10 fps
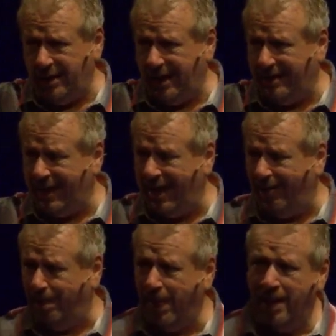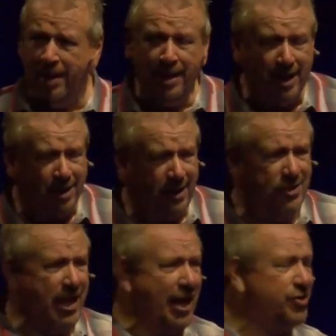to get down.
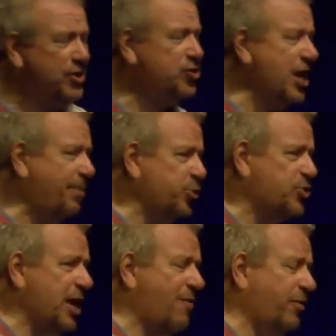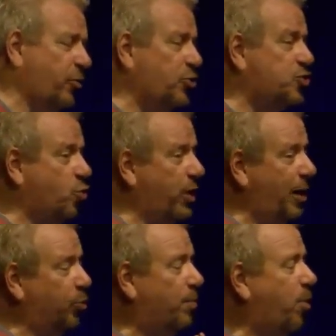Ecclesiastes chapter 7, verse 20,
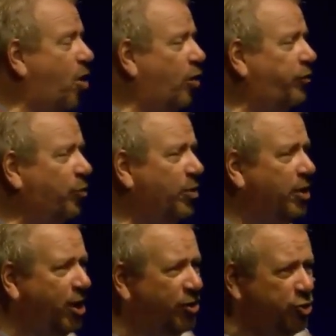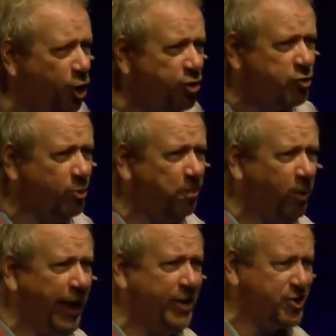I'm going to borrow from an unusual
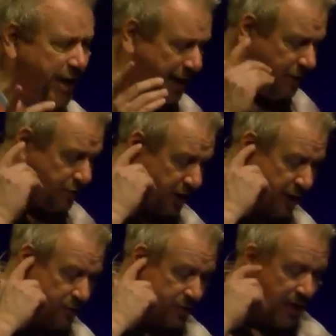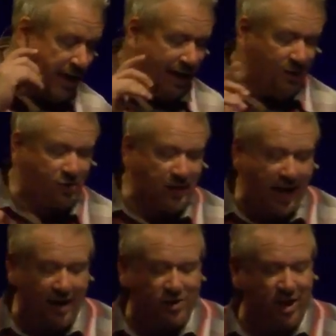place, and that is this. It
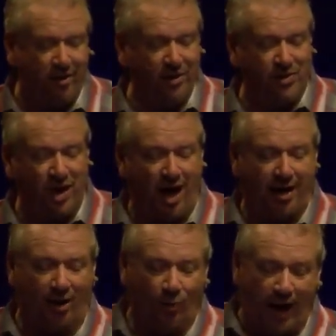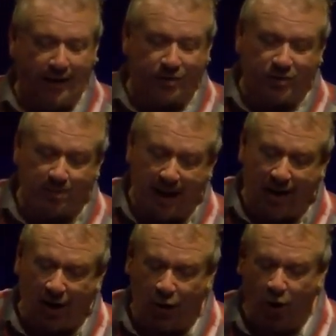says, there is not a righteous man
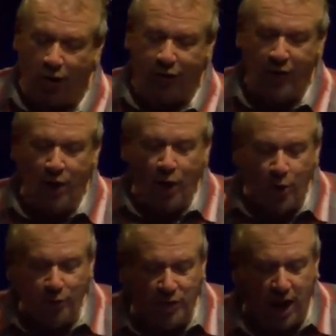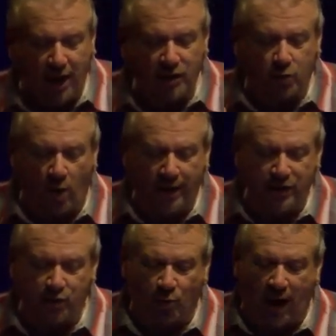on earth who does what
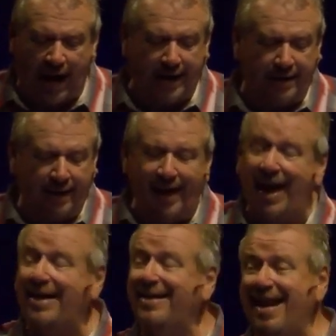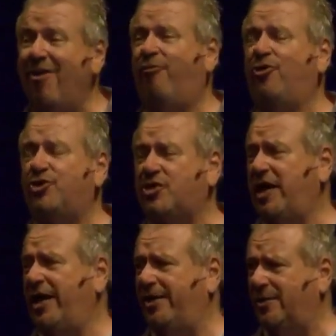is right and never
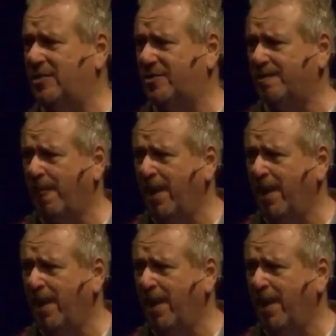sins.